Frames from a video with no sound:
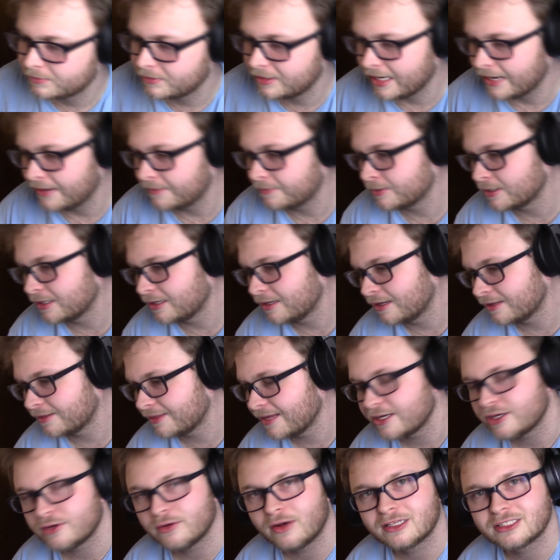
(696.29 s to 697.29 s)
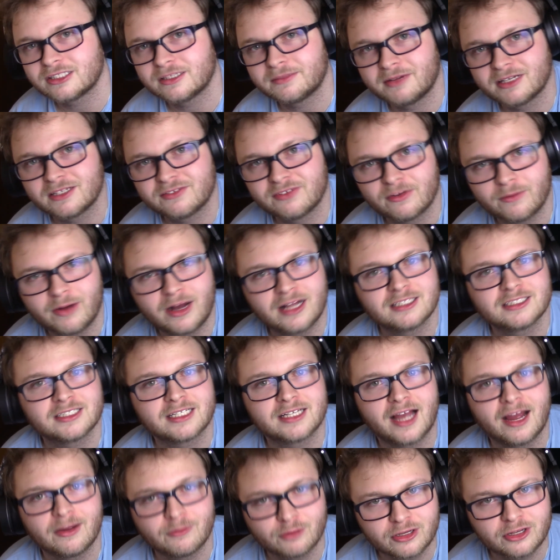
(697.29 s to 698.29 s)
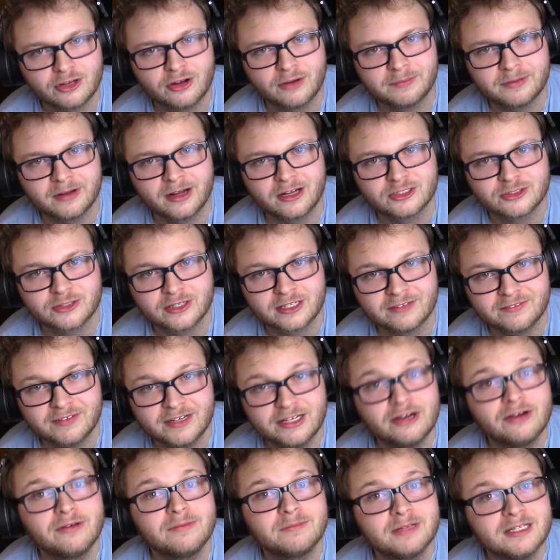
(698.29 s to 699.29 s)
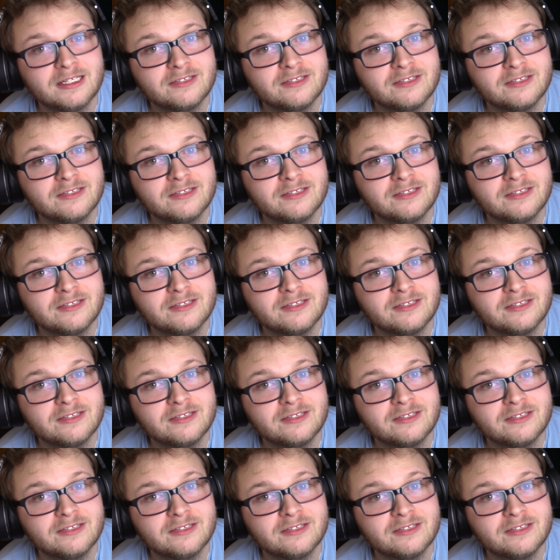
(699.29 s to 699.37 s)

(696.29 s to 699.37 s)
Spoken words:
Yeah, but thank you all so much for watching. I really hope you all enjoyed the video.